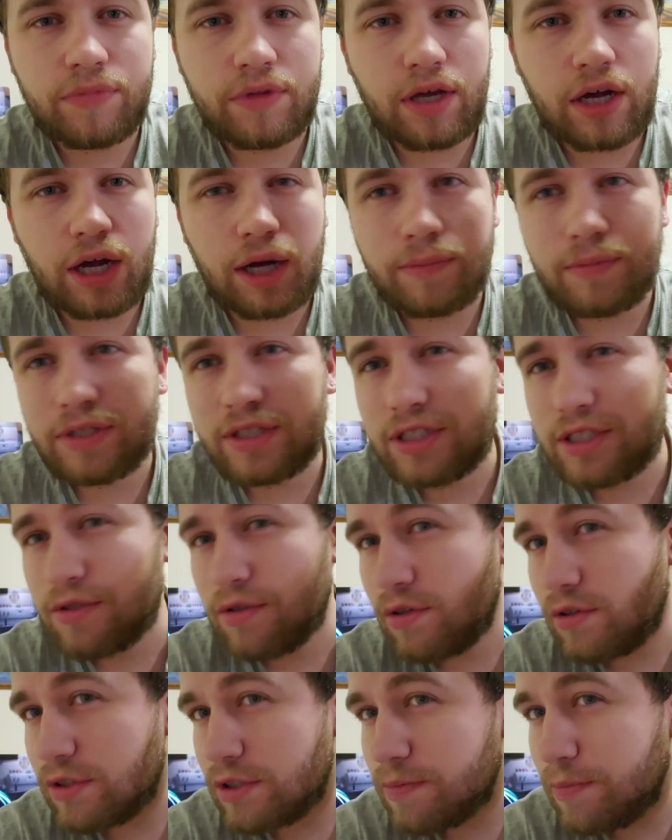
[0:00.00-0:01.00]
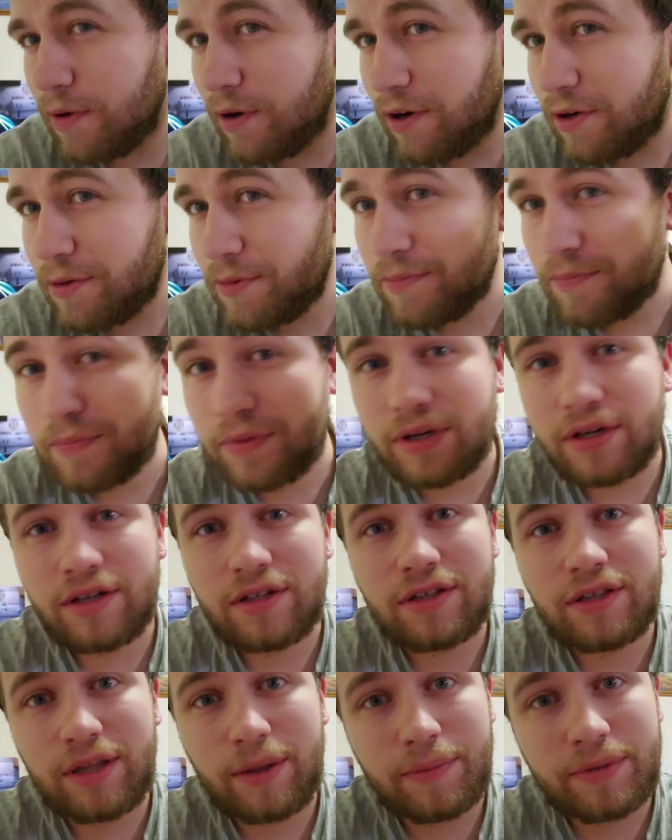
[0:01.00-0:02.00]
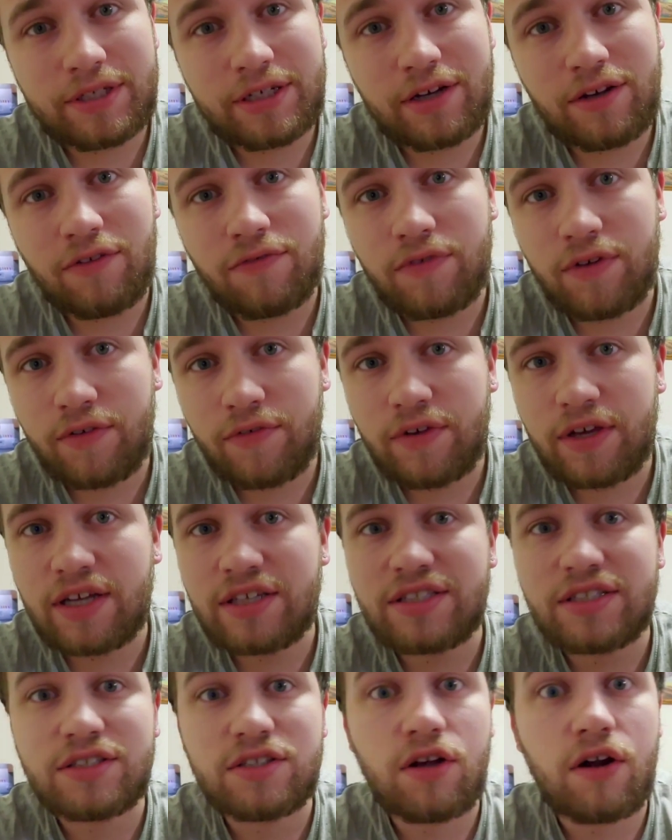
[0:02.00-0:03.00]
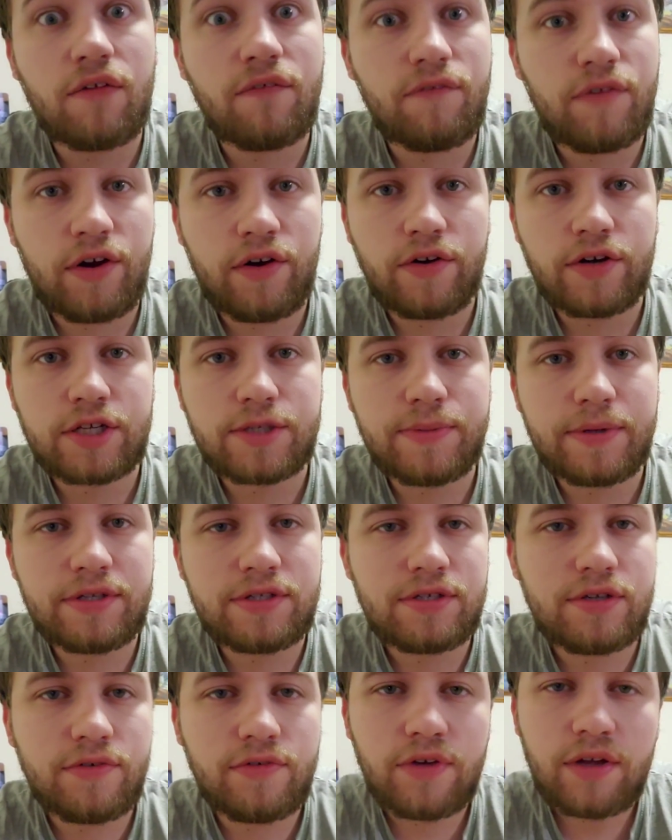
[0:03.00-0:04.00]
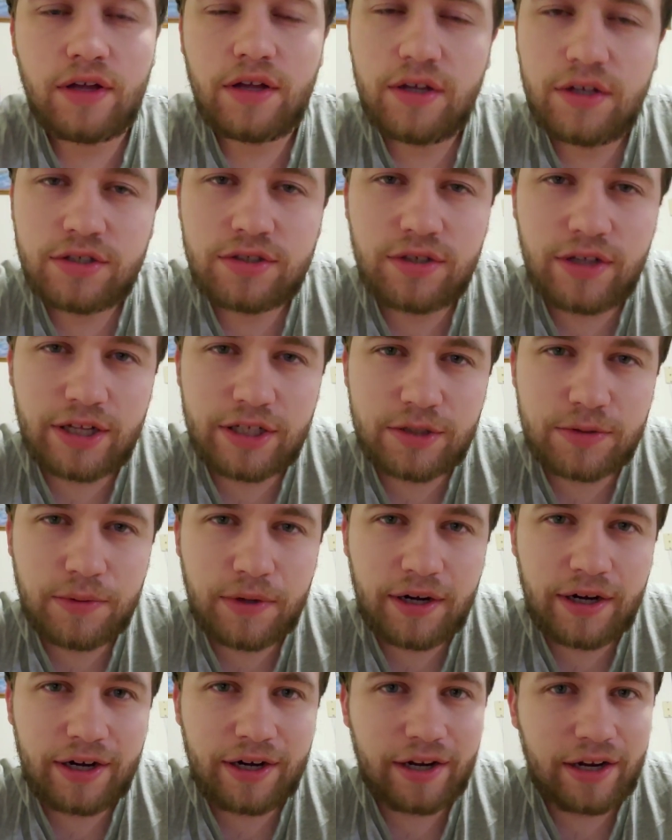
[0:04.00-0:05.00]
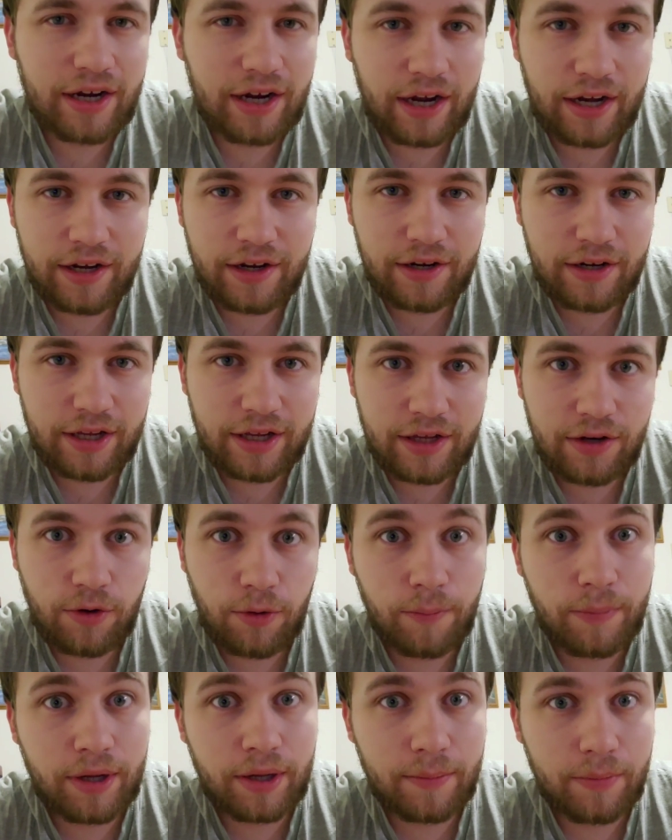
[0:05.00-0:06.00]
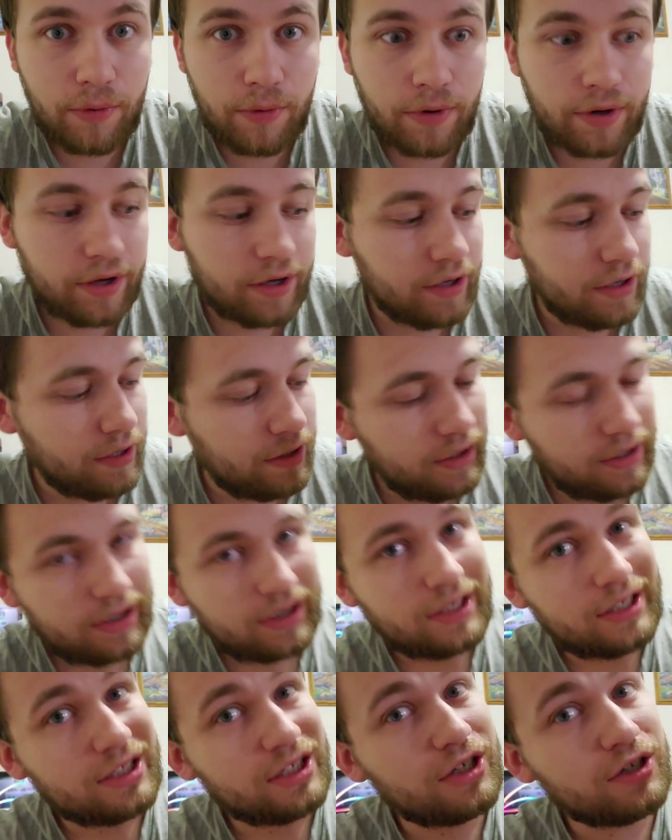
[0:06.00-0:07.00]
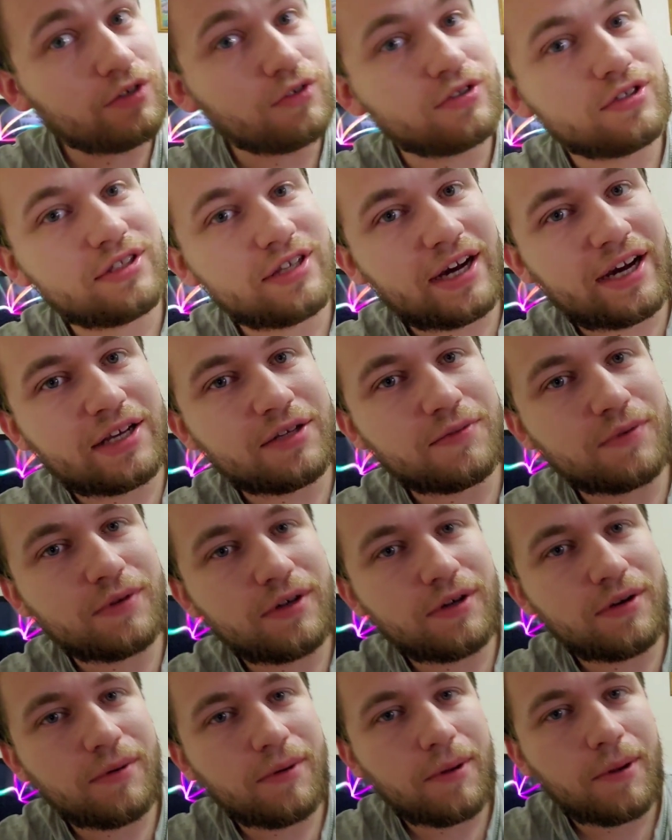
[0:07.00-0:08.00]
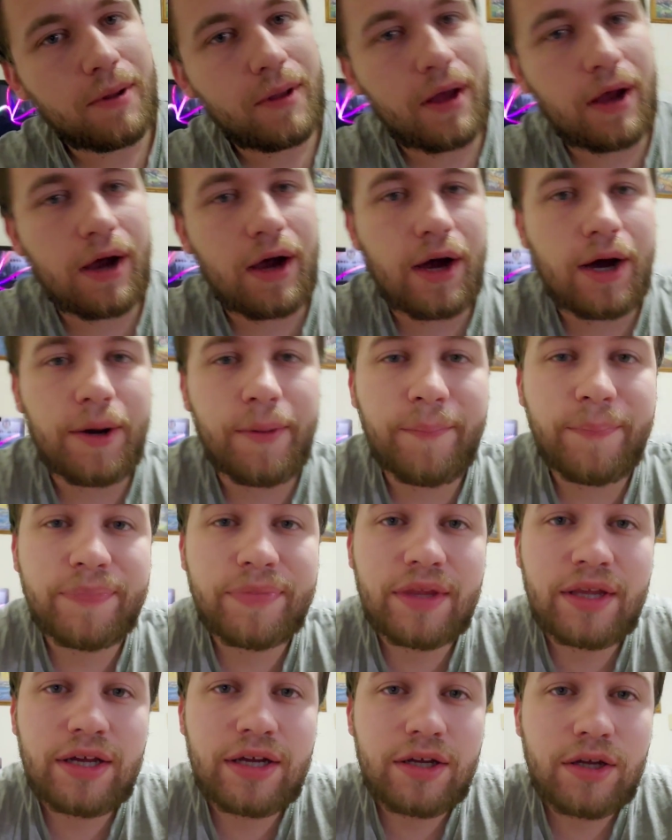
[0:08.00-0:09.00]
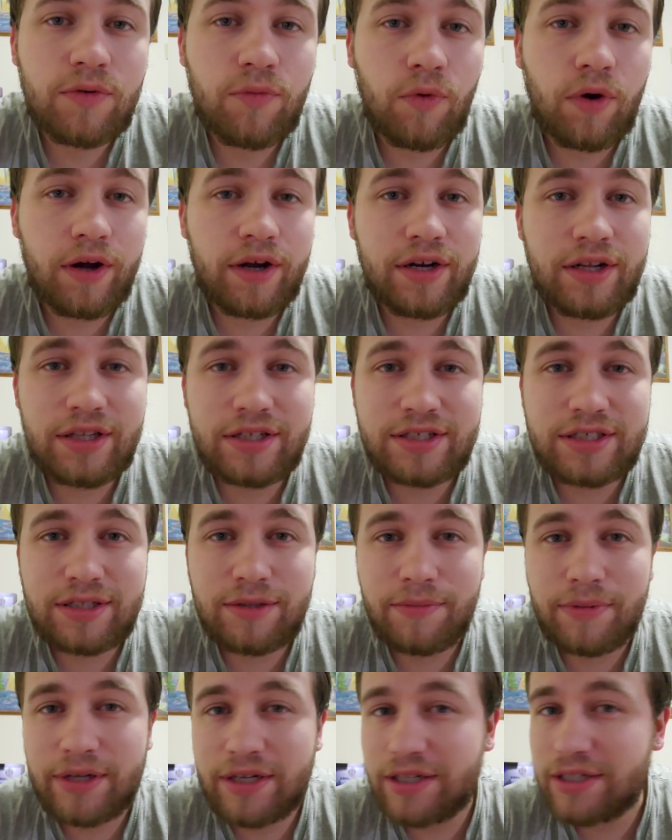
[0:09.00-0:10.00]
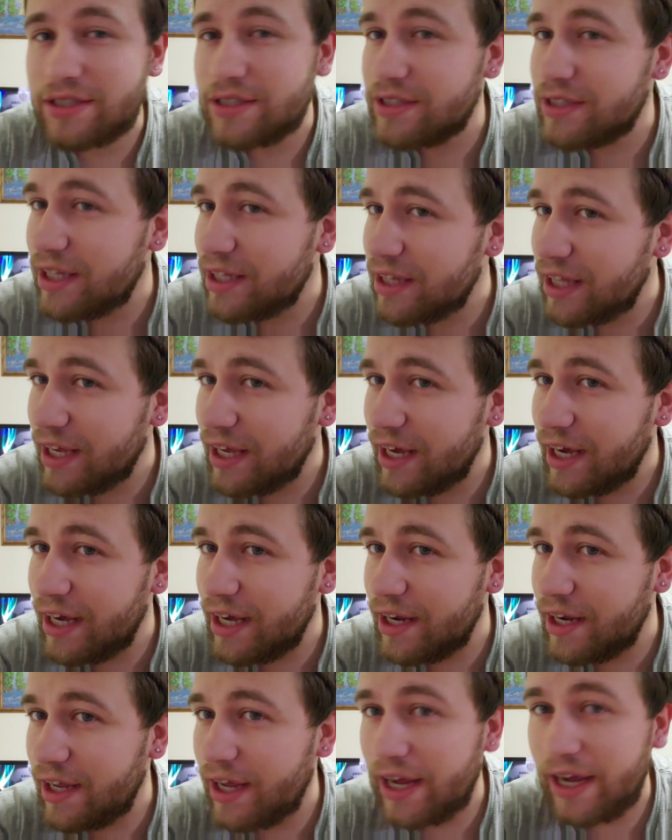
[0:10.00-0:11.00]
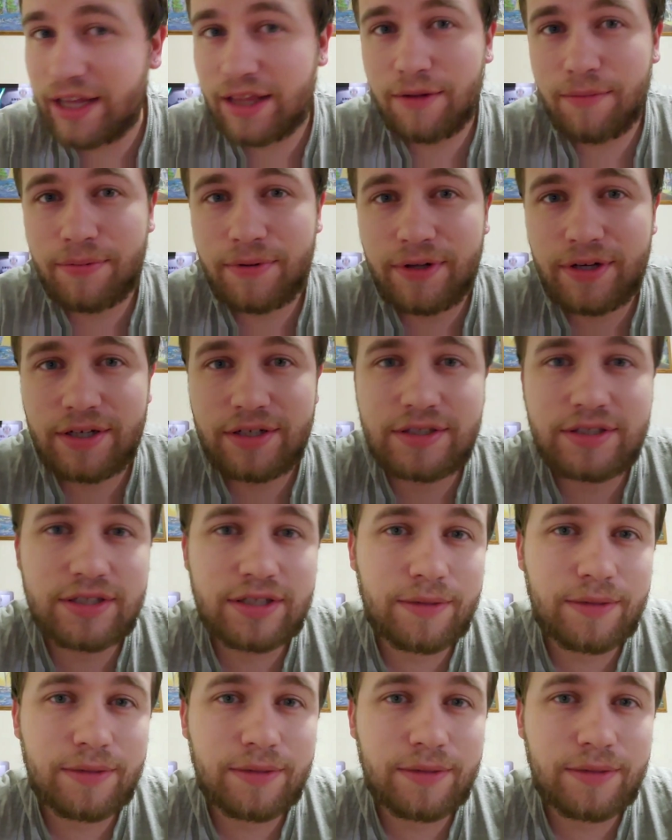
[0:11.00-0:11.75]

Um, it's a little small, but let me tell you, VVS's are very expensive. So that's why I didn't get no big boy, huge size one. Um, one, this is the biggest that they had at the place.